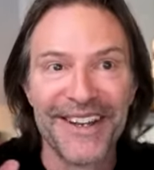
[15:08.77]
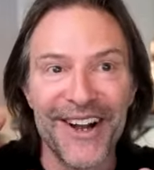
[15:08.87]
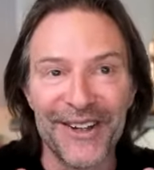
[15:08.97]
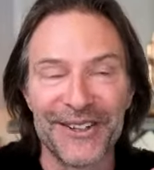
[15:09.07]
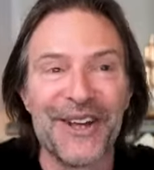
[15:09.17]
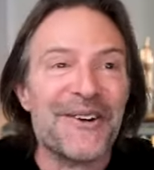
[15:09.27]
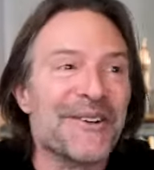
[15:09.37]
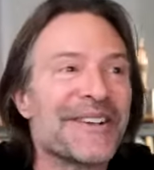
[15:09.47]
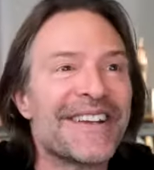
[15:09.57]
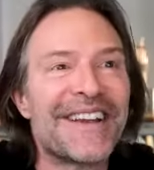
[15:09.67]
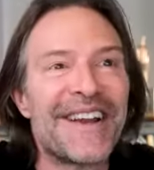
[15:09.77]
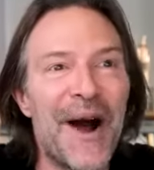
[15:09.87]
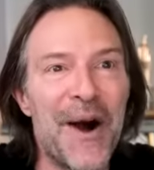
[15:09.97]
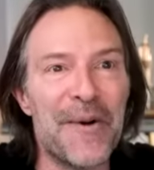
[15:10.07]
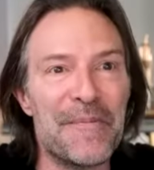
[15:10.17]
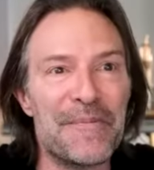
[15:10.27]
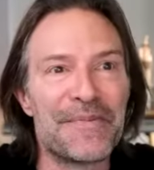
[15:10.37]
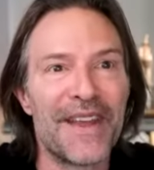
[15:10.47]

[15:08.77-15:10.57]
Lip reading: alone. A